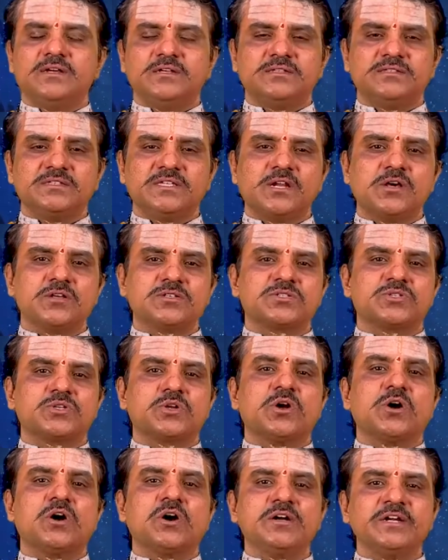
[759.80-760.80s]
There are
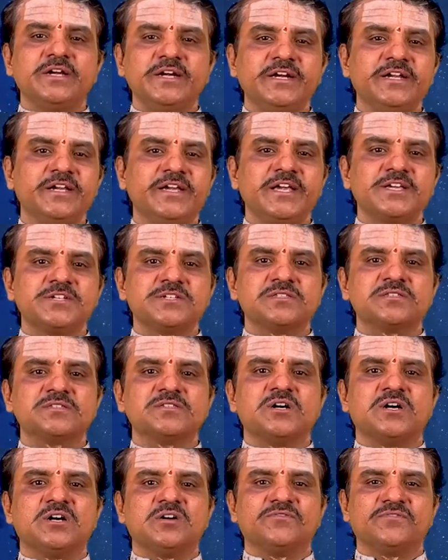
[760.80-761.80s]
strong indications
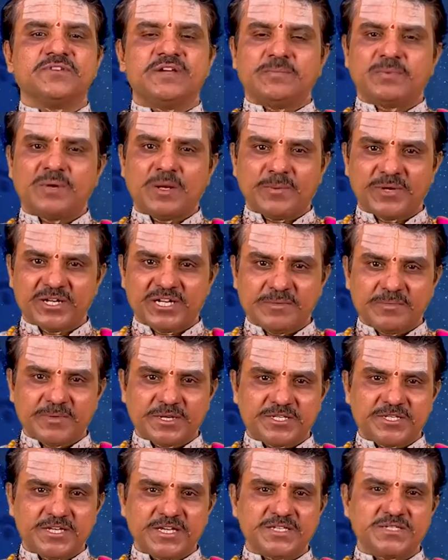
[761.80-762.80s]
of a property
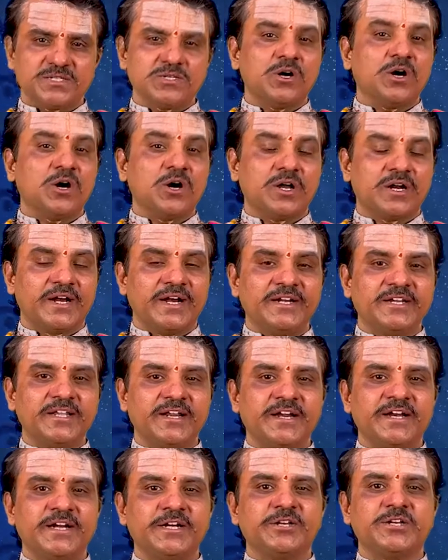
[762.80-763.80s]
purchase or
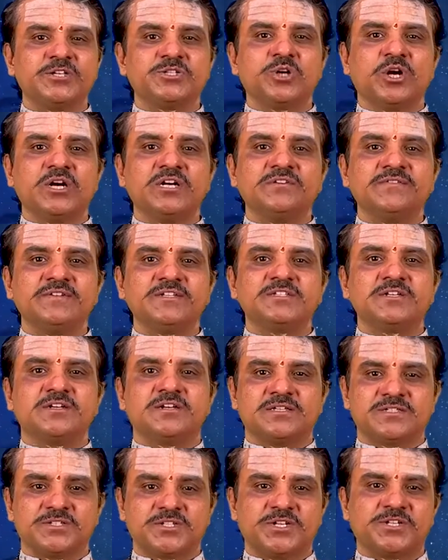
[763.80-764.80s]
entering into a joint venture
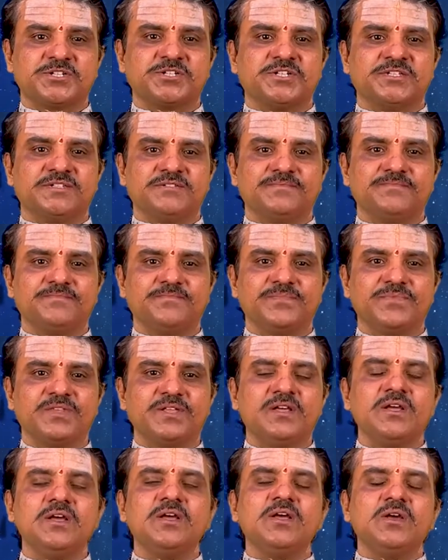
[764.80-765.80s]
construction.
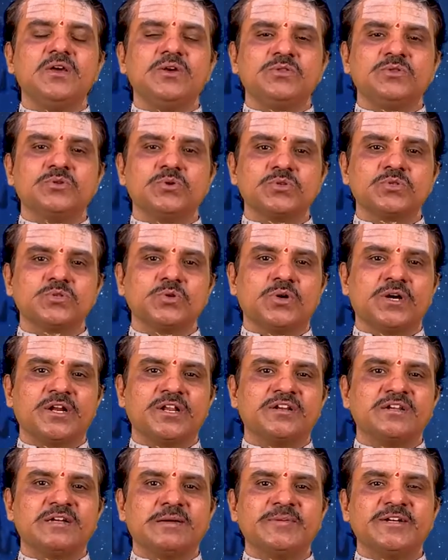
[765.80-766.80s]
Those who are in
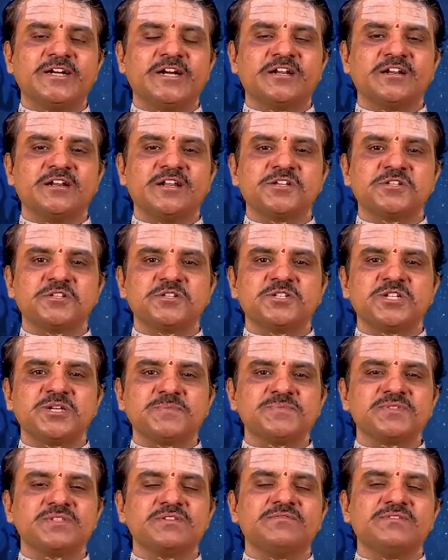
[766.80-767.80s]
committed
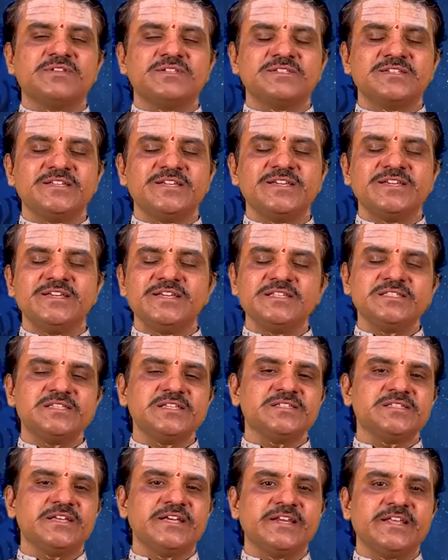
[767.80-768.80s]
relationships will see easy
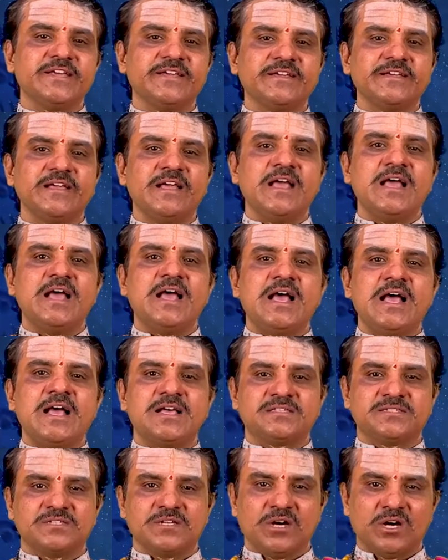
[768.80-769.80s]
sailing
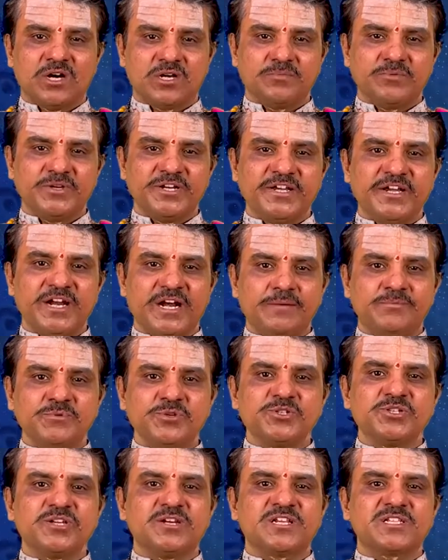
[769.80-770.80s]
as harmony and
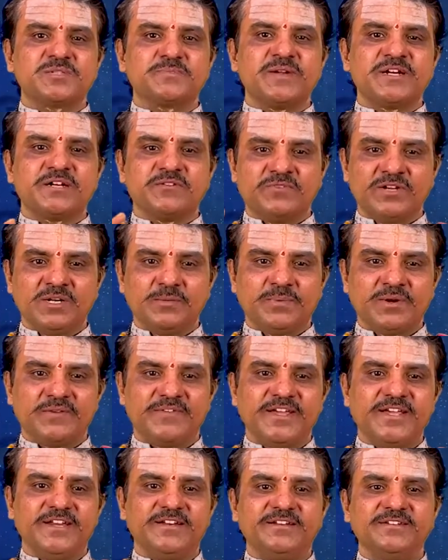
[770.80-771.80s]
mutual respect will
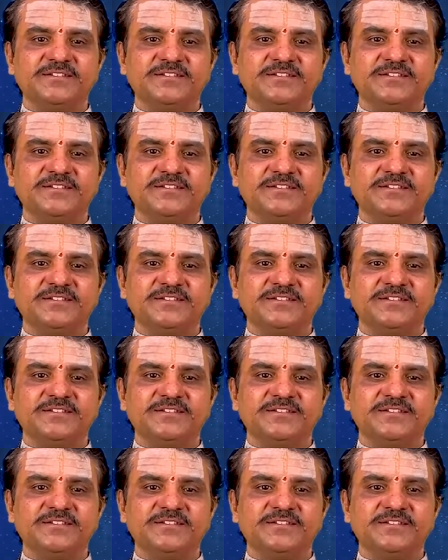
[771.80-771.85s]
prevail.